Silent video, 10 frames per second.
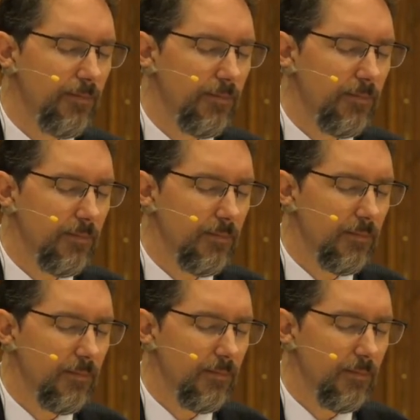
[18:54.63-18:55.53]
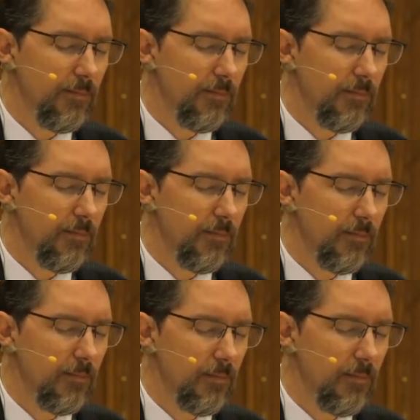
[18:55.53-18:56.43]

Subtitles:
(no one is talking)